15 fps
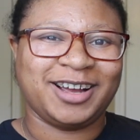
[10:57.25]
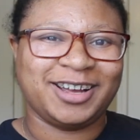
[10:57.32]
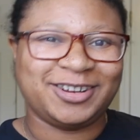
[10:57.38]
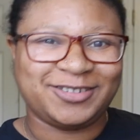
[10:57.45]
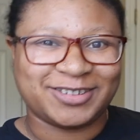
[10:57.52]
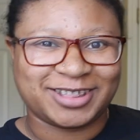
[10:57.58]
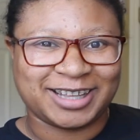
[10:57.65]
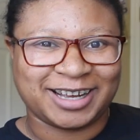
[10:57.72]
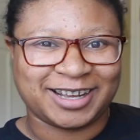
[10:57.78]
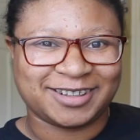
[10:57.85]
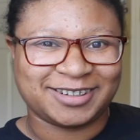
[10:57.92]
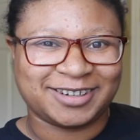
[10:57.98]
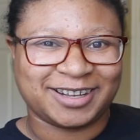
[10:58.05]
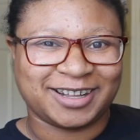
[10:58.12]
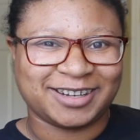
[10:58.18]

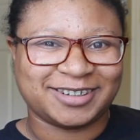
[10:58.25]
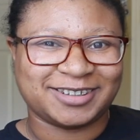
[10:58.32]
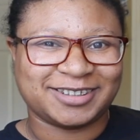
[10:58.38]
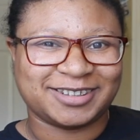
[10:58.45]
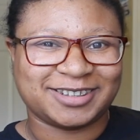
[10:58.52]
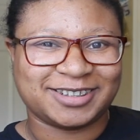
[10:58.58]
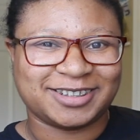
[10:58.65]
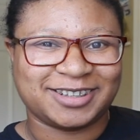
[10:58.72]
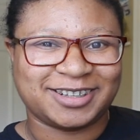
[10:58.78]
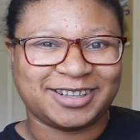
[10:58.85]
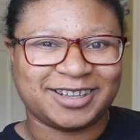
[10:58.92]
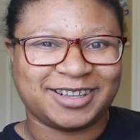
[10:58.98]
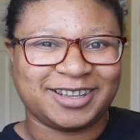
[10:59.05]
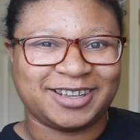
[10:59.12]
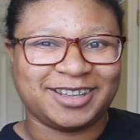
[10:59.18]
$100,000.
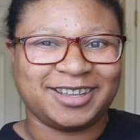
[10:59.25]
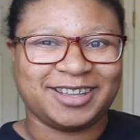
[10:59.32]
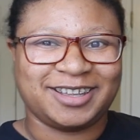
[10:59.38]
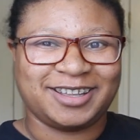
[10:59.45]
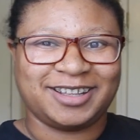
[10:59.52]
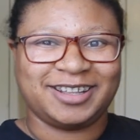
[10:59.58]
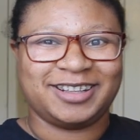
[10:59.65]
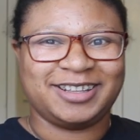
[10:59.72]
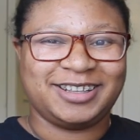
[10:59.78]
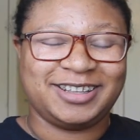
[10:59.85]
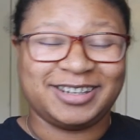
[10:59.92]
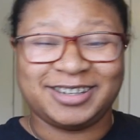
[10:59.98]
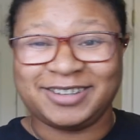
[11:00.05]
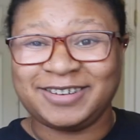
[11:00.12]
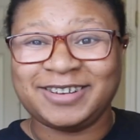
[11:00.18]

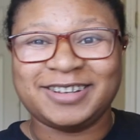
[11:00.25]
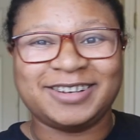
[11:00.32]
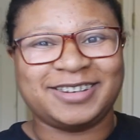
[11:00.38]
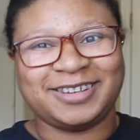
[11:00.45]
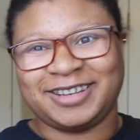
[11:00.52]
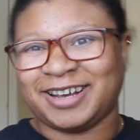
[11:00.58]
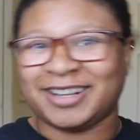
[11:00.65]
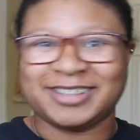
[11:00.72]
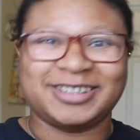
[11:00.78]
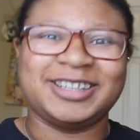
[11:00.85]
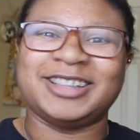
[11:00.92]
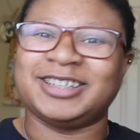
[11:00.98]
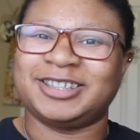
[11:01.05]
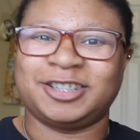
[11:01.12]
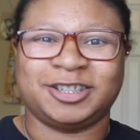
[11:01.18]
Do, do y'all see this